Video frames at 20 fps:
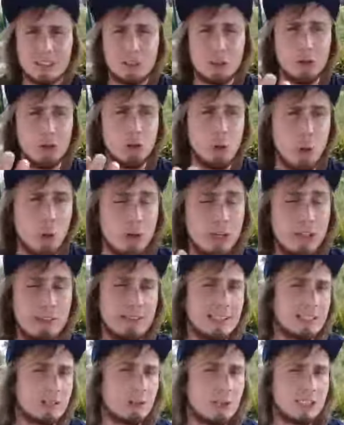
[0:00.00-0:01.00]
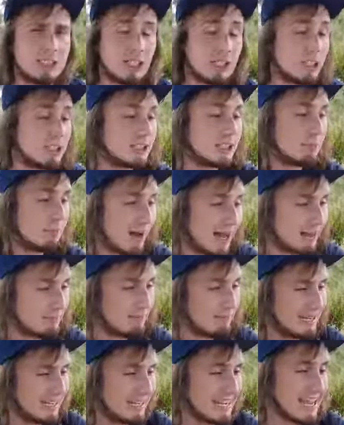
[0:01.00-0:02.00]
So your New Year's resolution
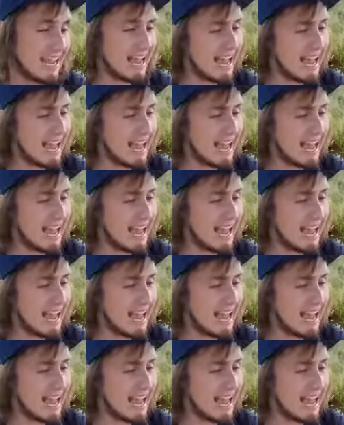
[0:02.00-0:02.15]
might be,